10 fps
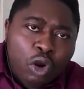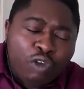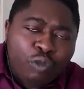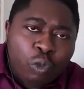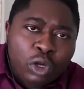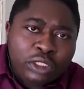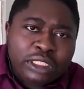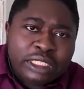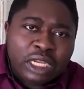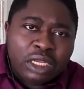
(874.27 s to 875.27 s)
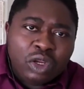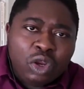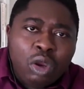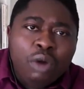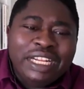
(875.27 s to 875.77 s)
of what the
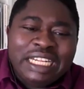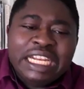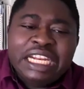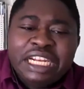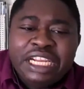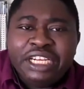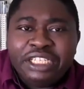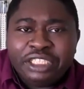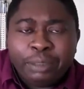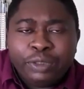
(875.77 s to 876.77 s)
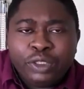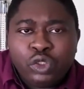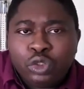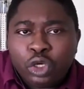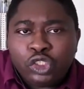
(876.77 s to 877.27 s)
current leadership
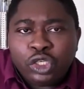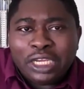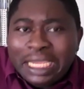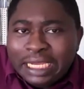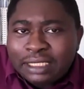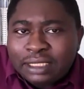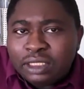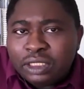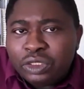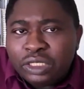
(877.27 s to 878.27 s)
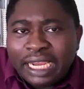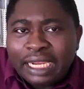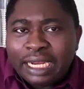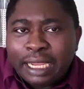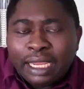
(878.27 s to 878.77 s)
structure is
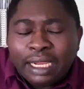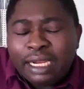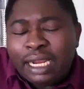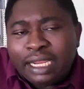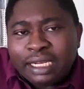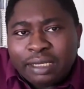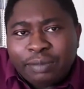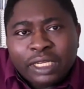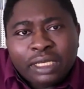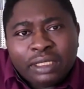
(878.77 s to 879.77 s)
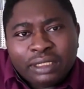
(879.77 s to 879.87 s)
today in academia.